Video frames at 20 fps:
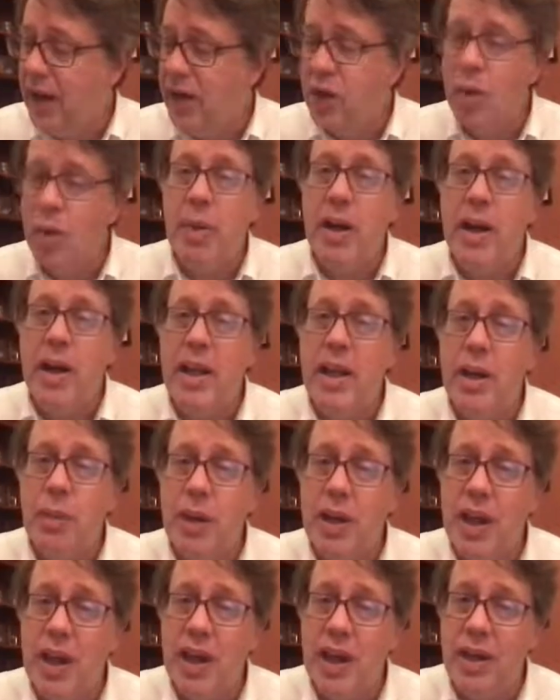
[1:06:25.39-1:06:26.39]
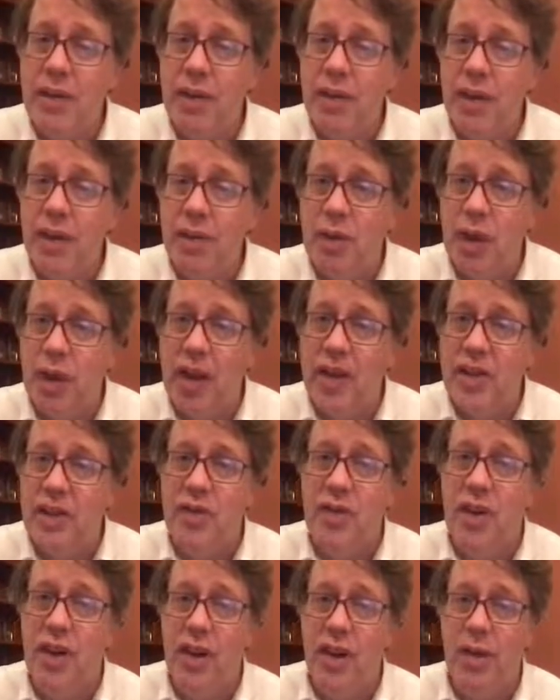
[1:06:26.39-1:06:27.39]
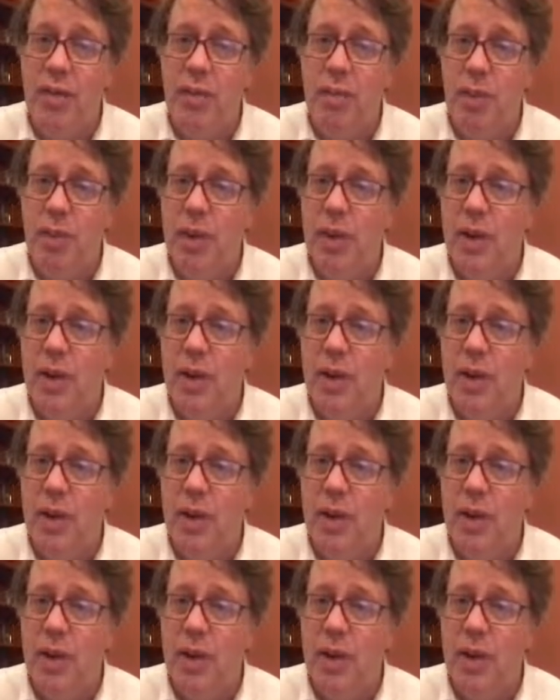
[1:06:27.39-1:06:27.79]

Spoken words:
so many that we can't even classify them.